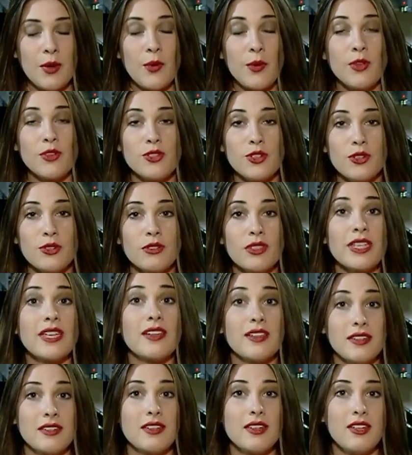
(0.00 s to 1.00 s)
We will certainly
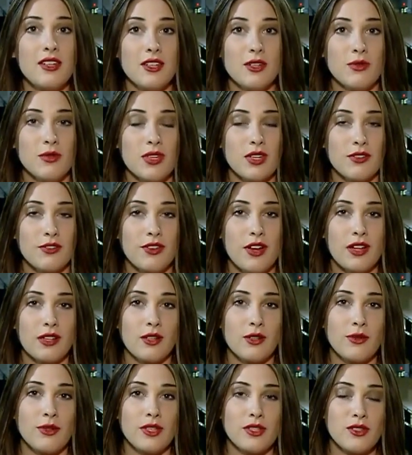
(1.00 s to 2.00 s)
continue to
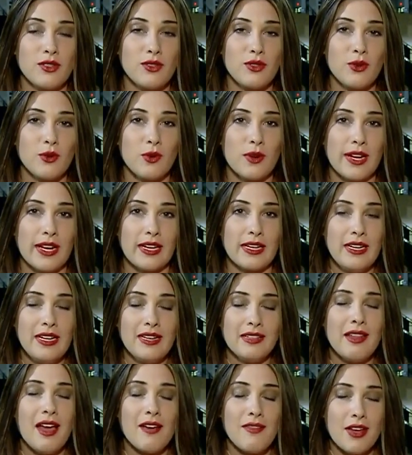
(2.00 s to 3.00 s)
follow this story.
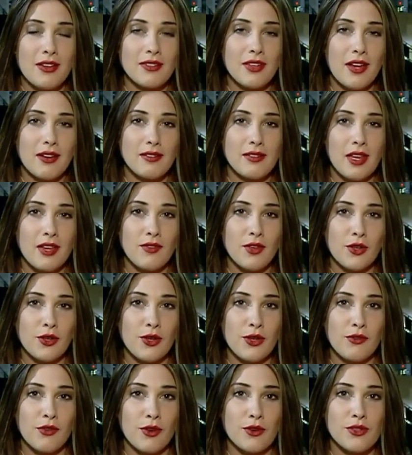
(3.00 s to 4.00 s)
Live outside Xavier
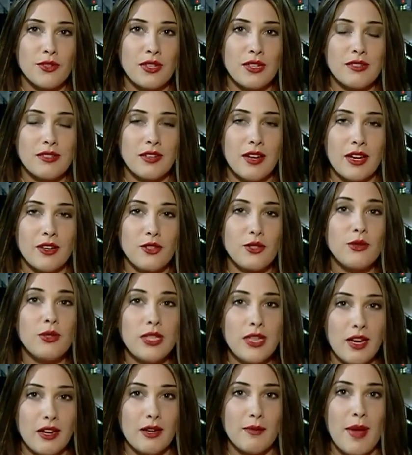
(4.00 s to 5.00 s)
University tonight,
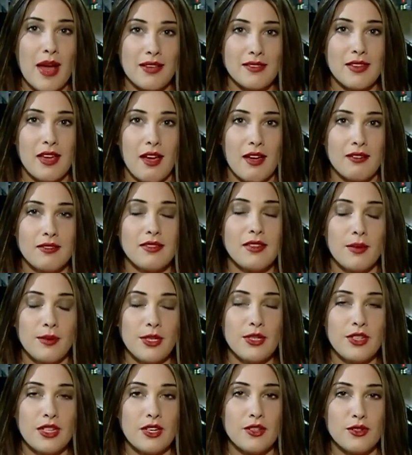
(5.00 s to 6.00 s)
Juliana Mazza,
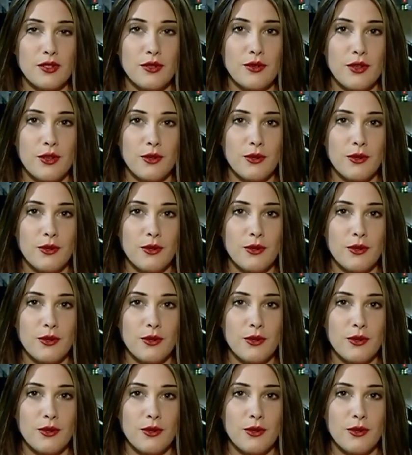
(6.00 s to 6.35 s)
W D S U